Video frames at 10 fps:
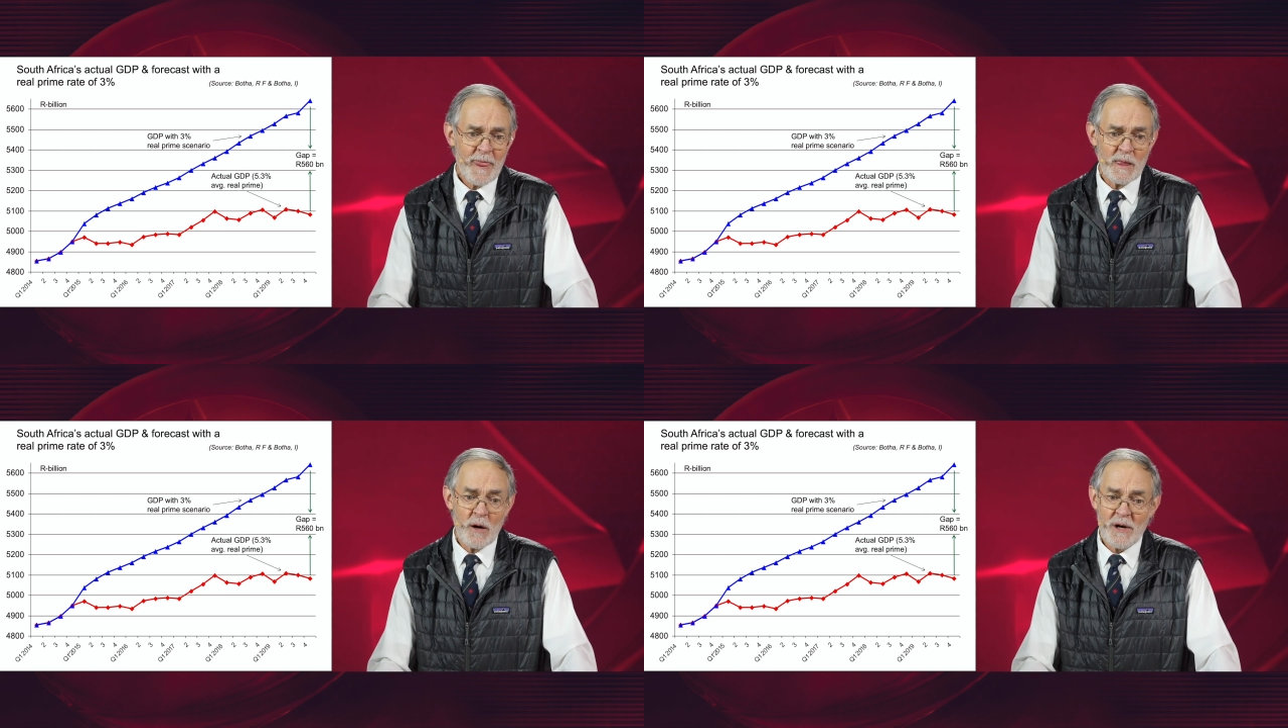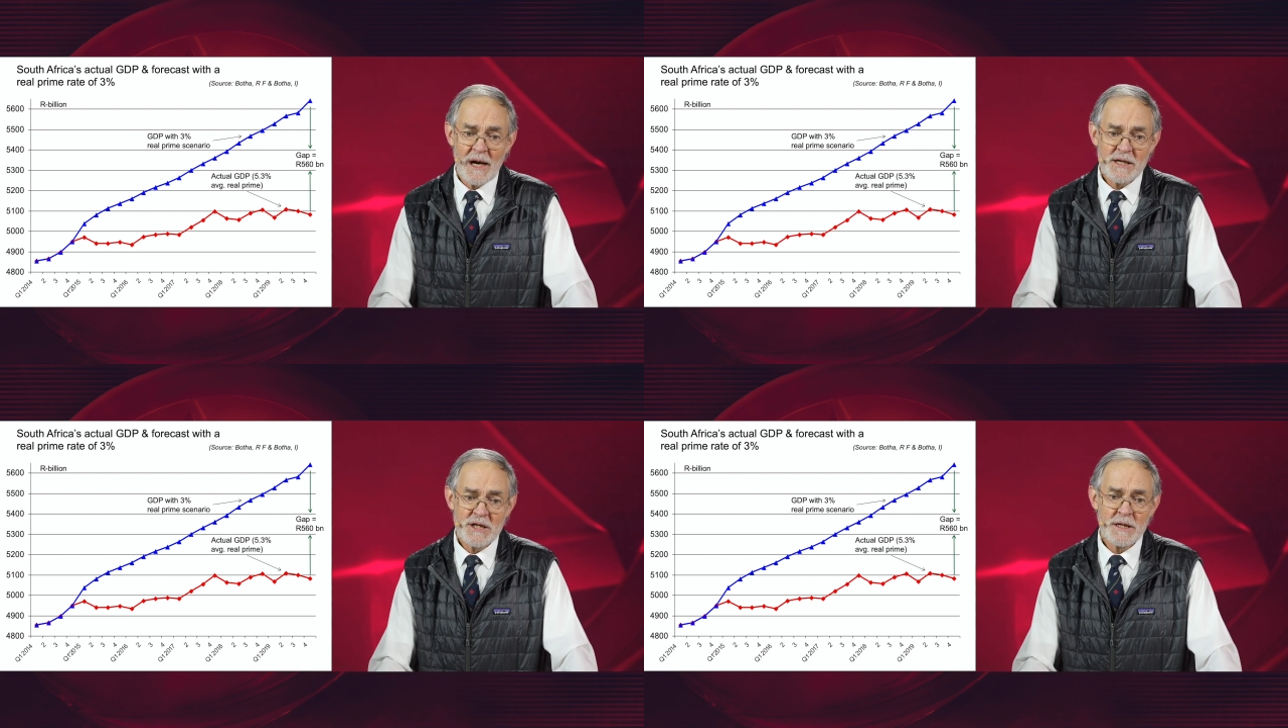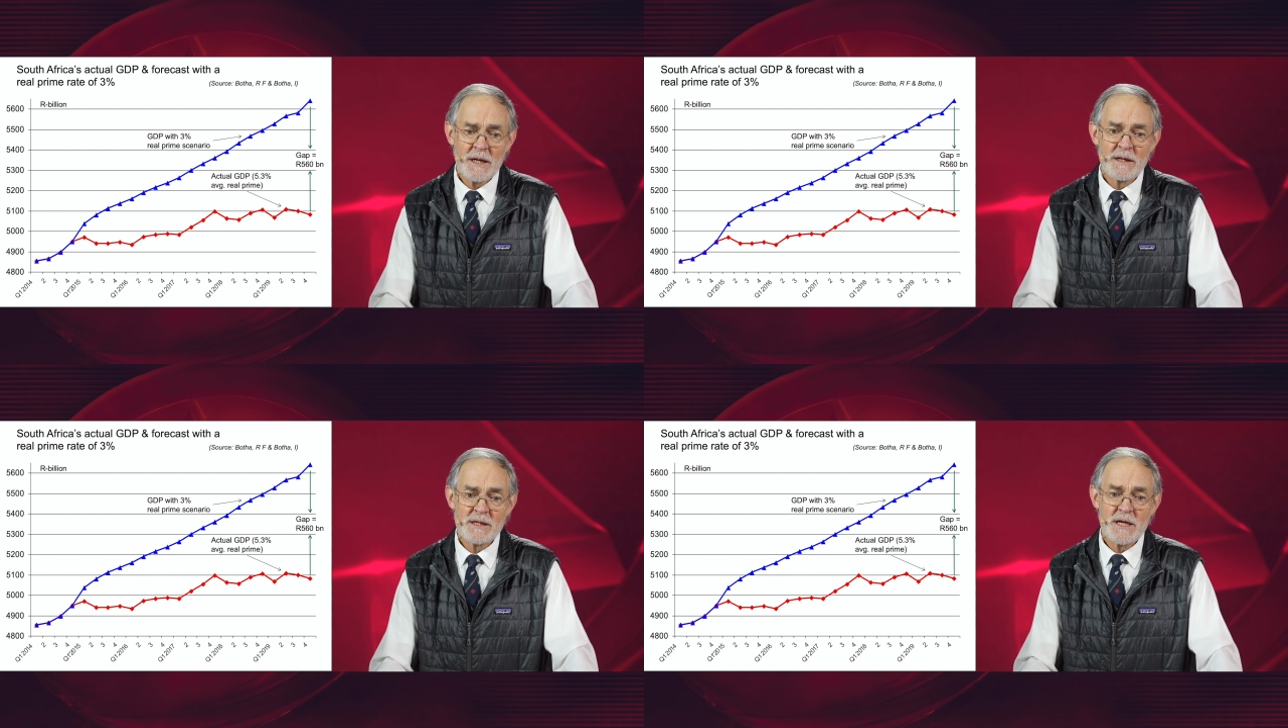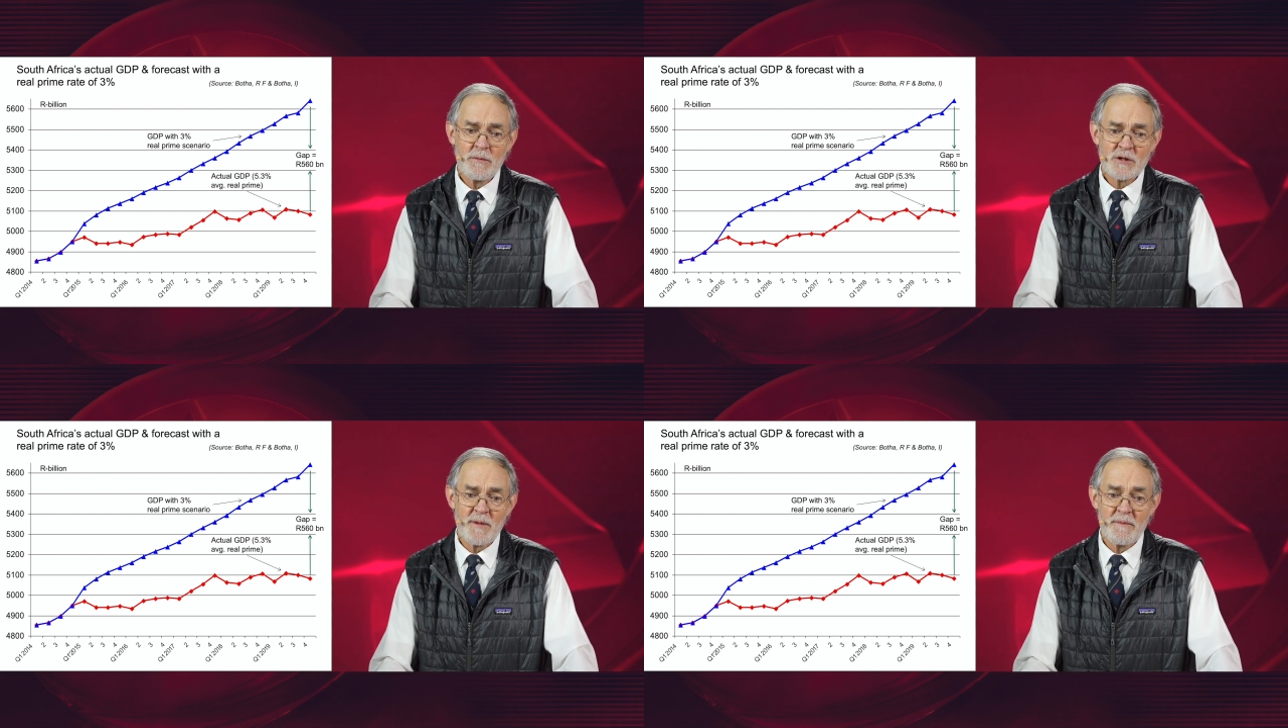No relation. She
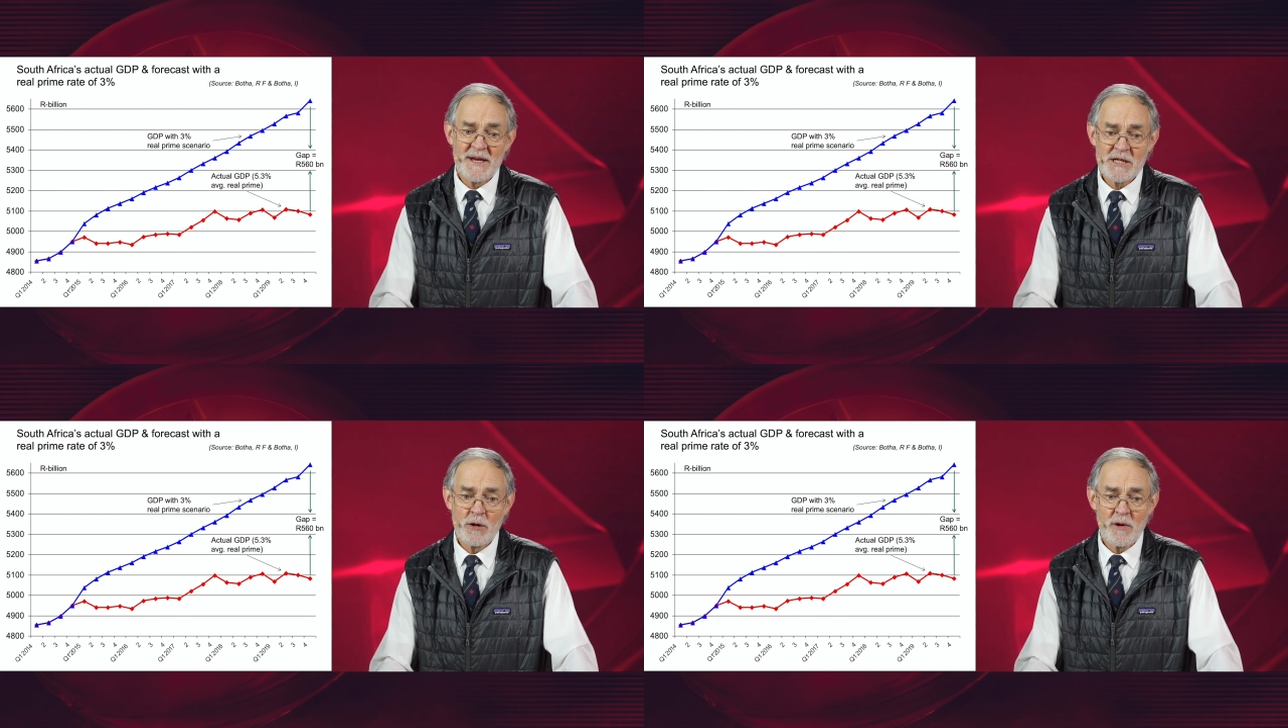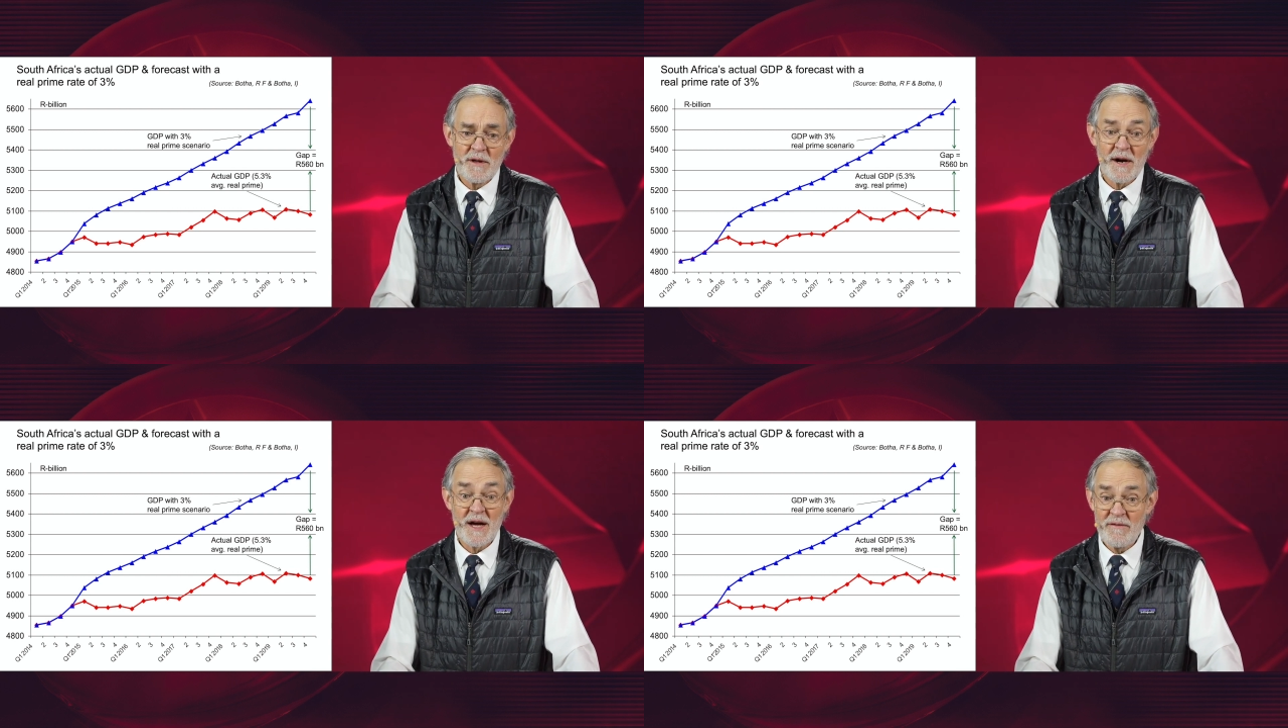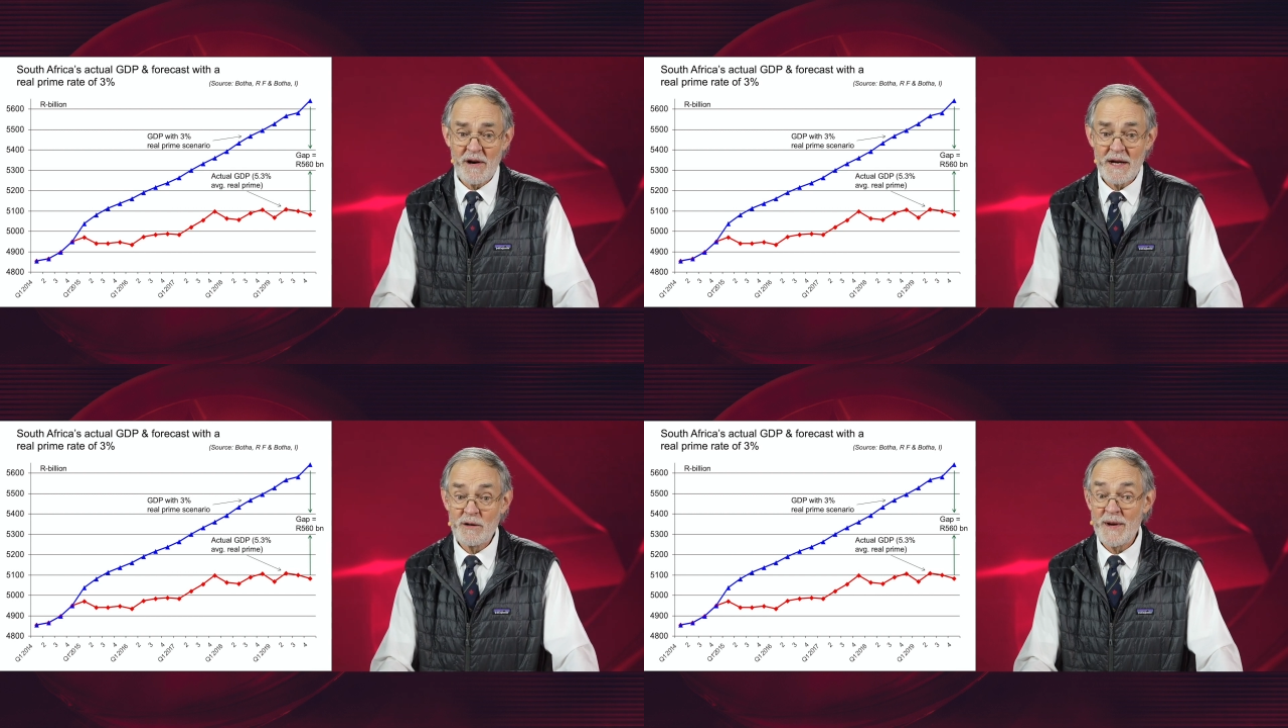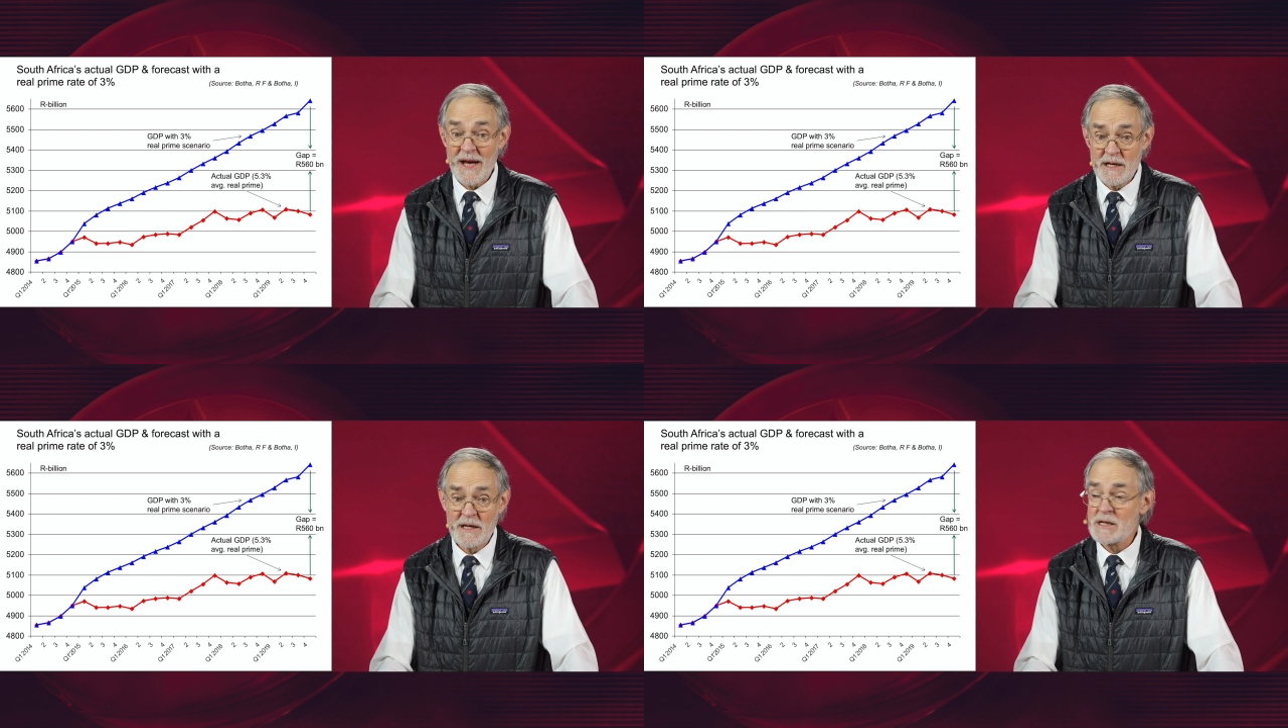was my best student that I ever had
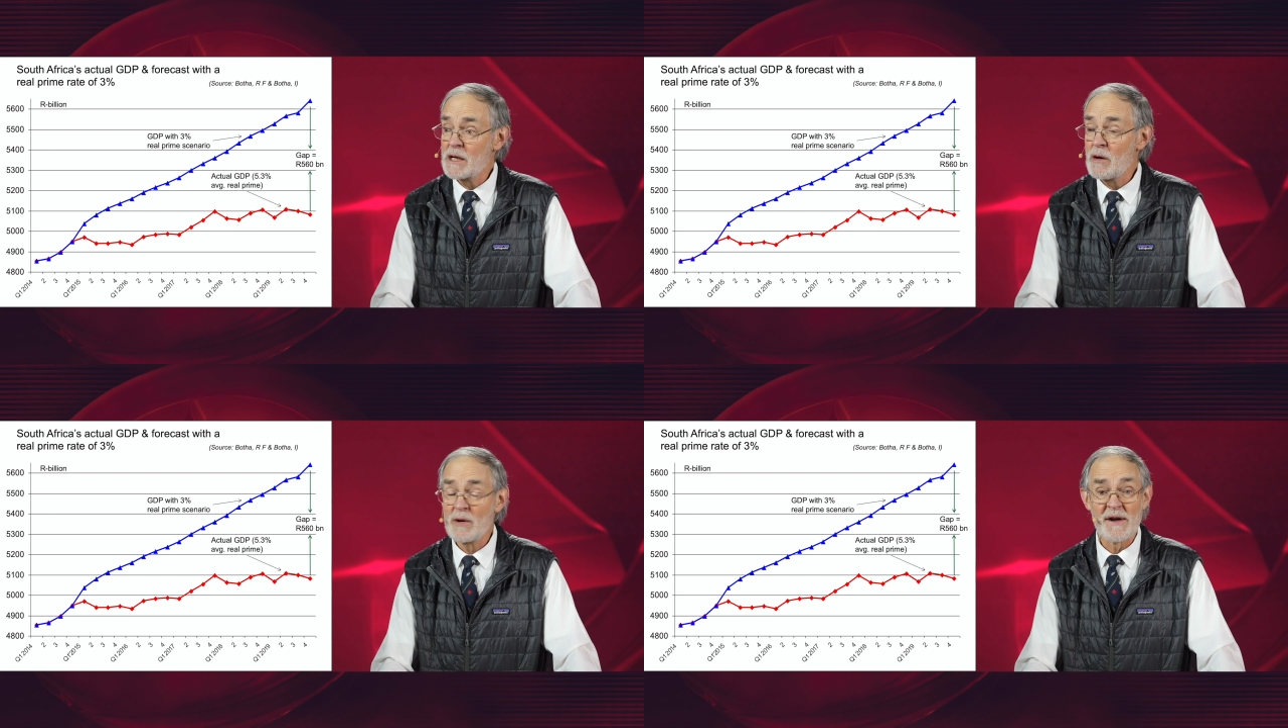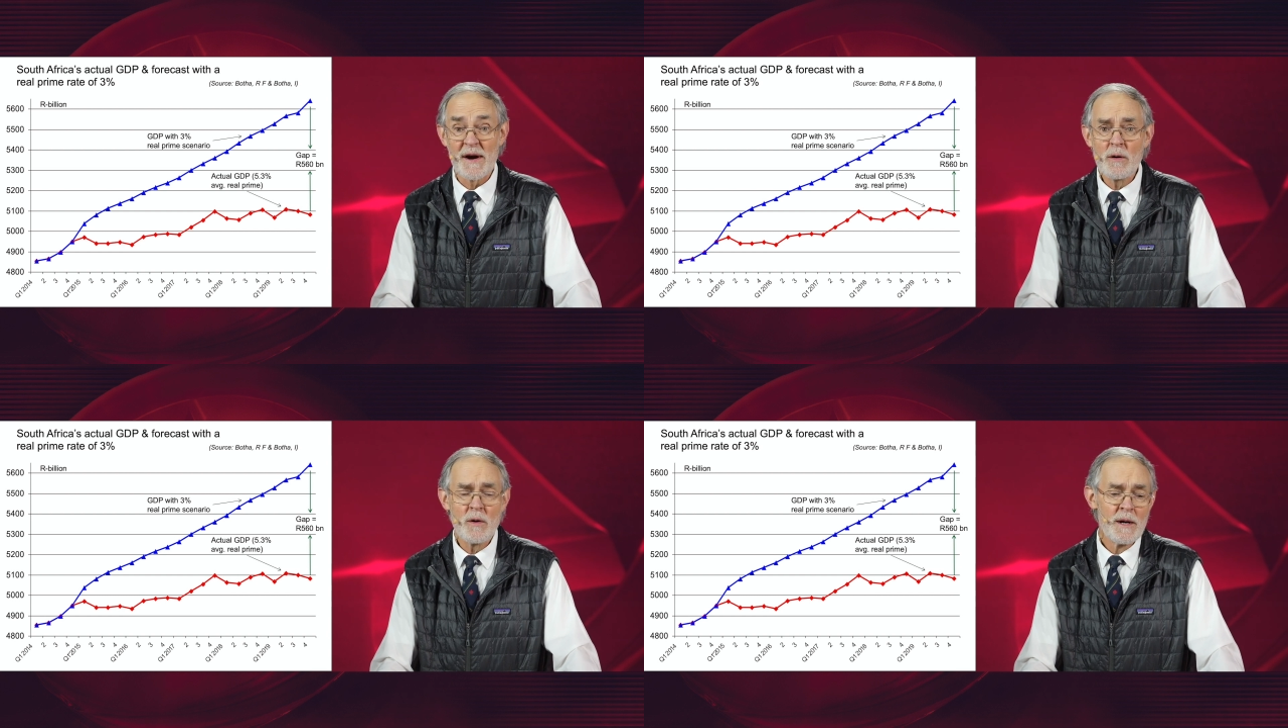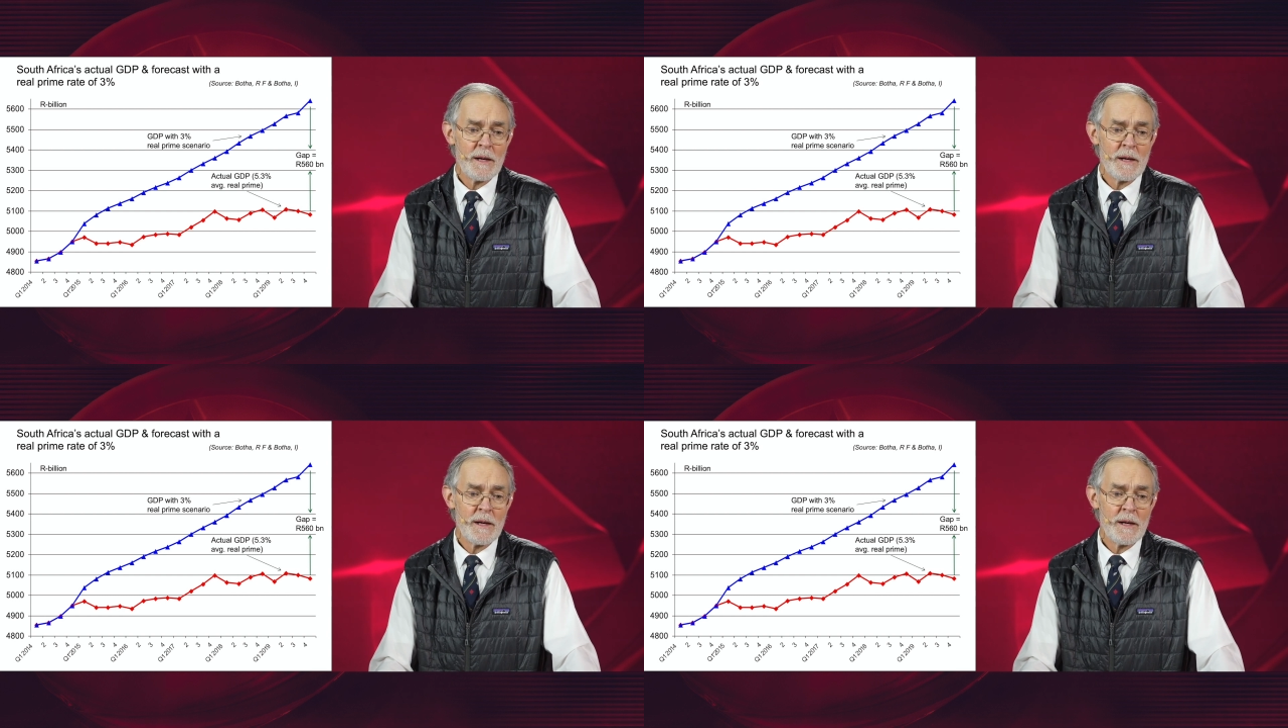28 years ago at Rau.